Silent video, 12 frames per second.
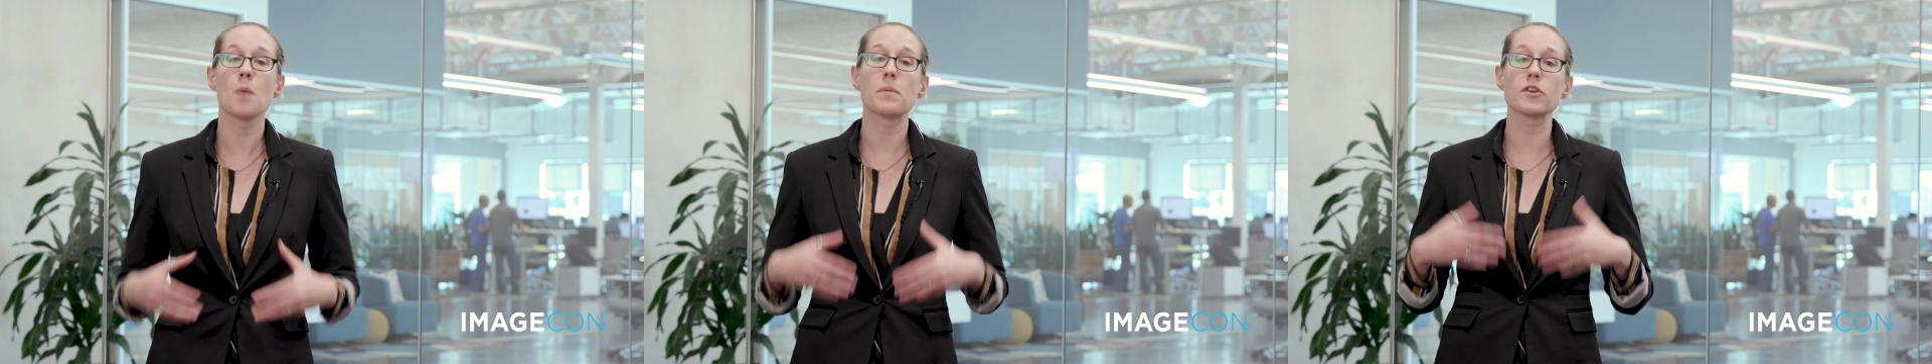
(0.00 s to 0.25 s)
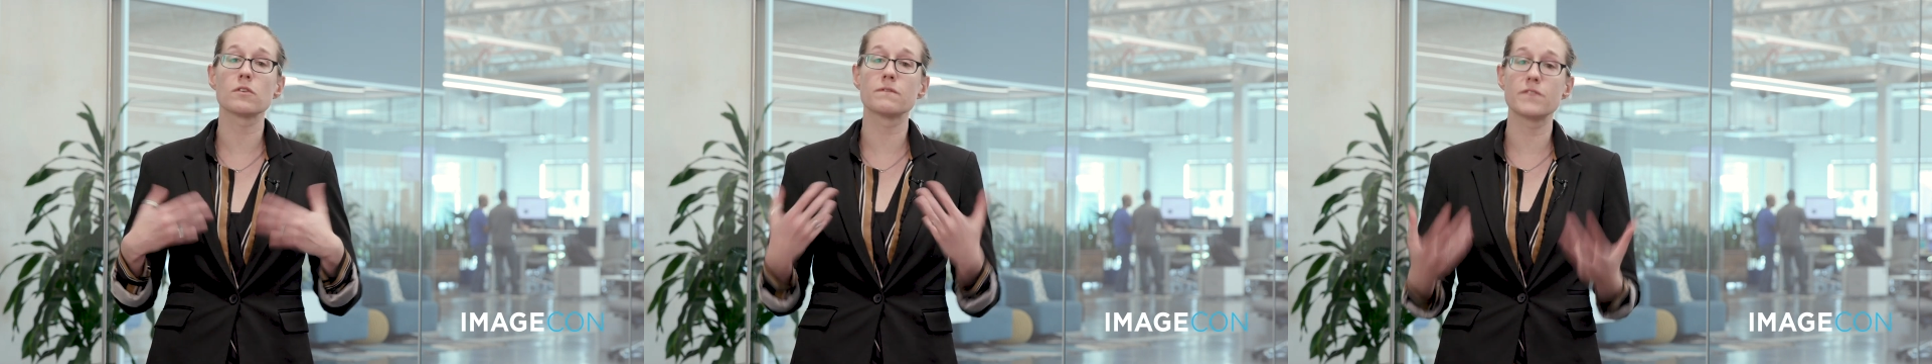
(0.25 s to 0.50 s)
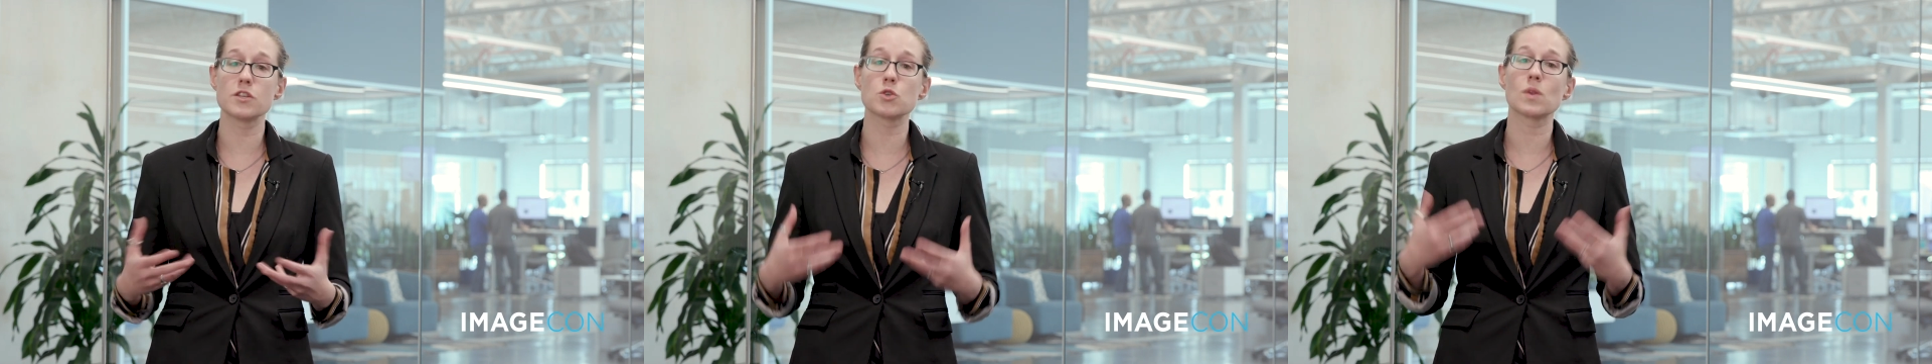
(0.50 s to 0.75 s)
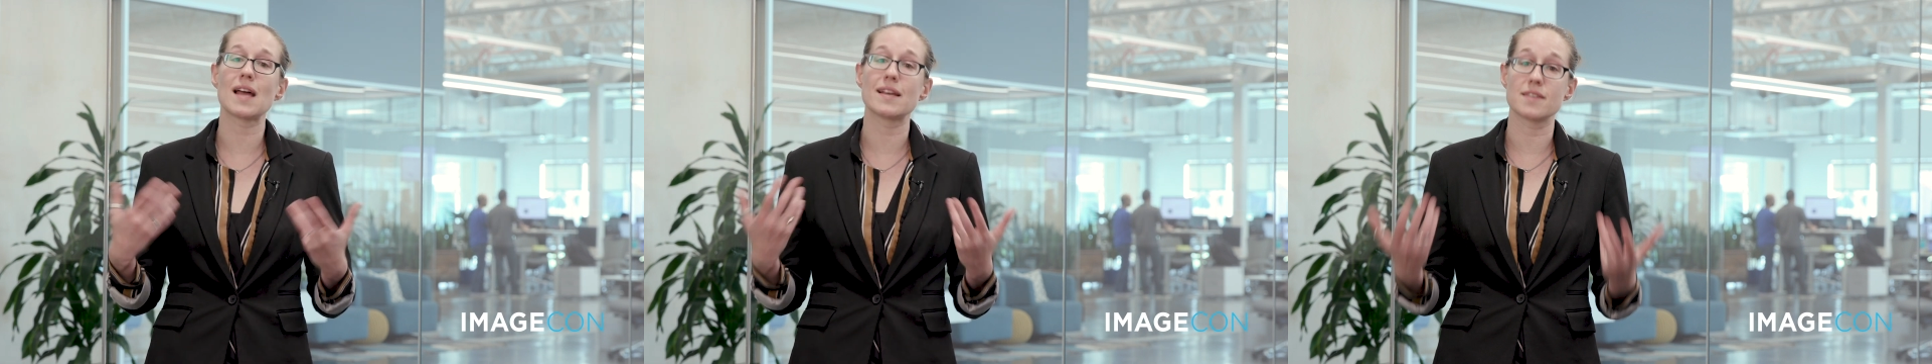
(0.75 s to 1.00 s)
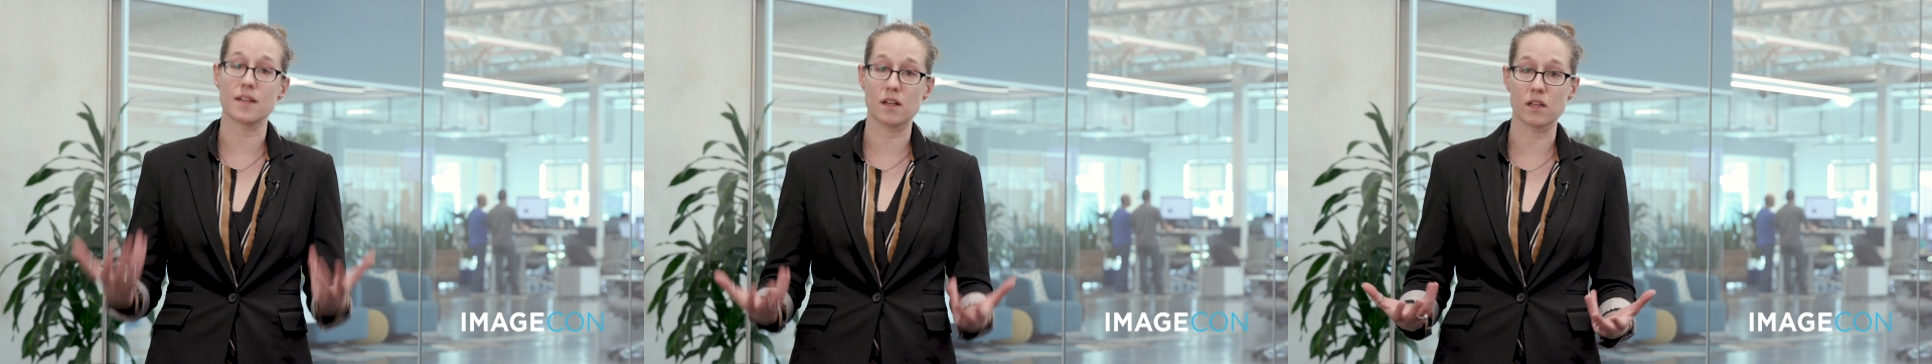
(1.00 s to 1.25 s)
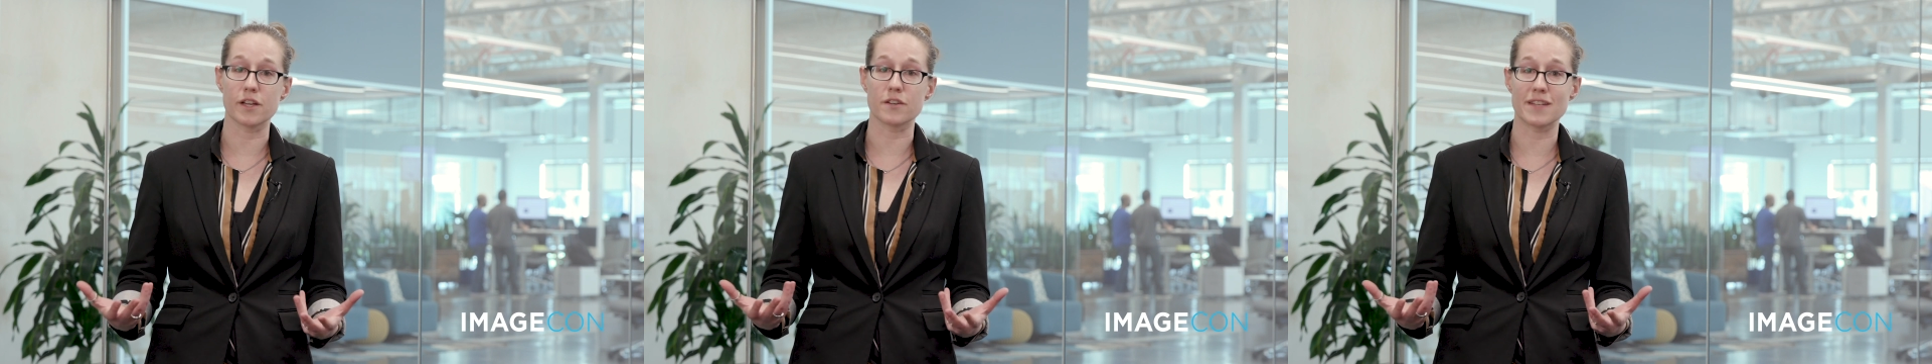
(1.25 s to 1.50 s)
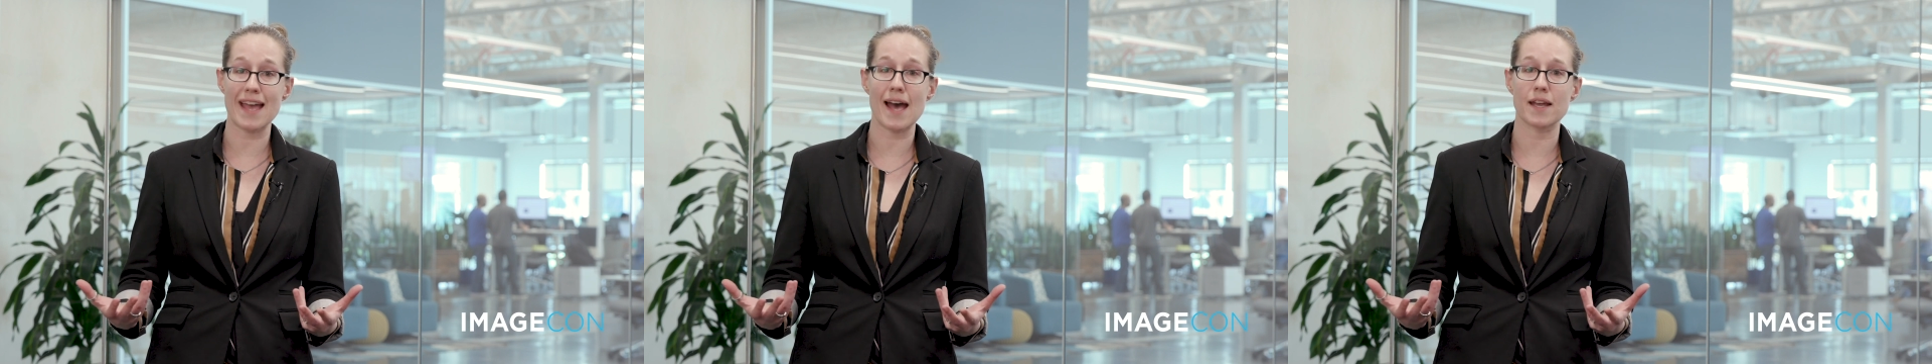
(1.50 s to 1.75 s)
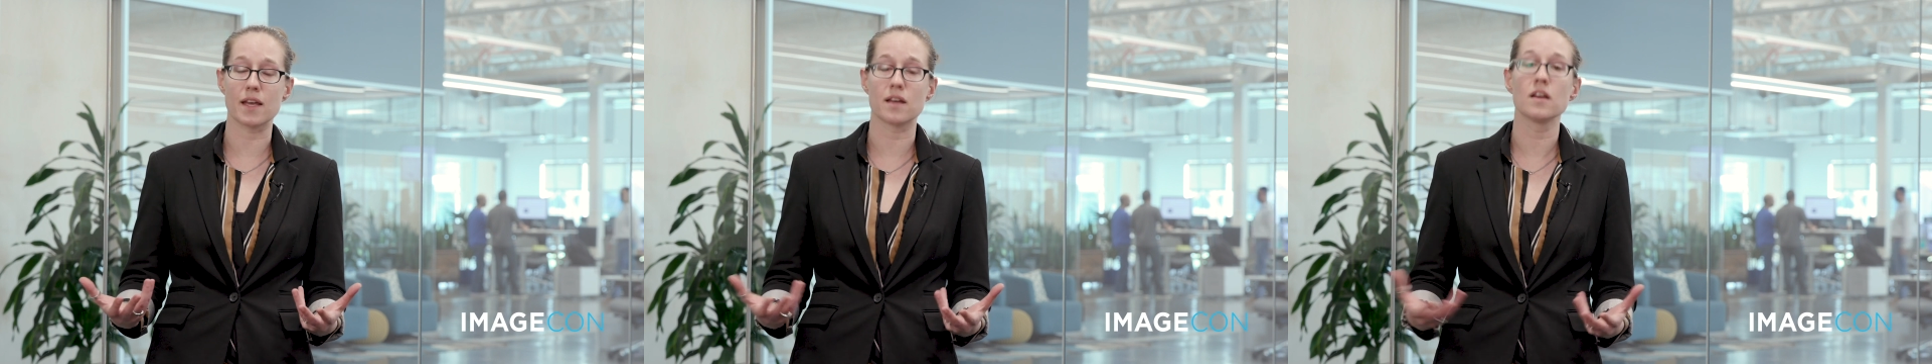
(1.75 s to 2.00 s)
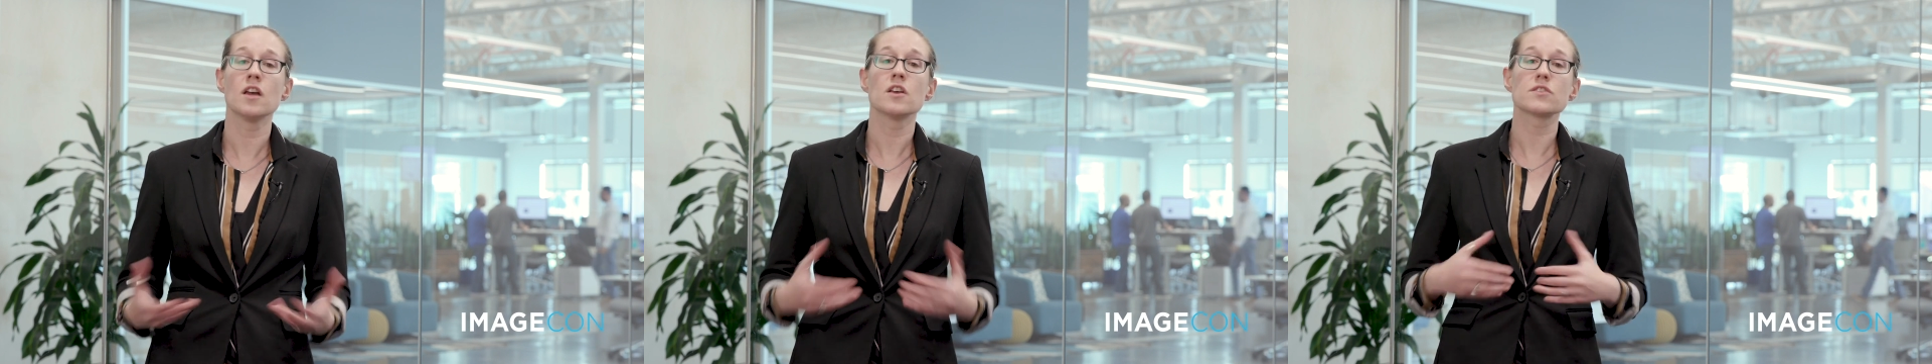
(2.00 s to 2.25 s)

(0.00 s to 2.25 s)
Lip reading: but you're visualizing clear data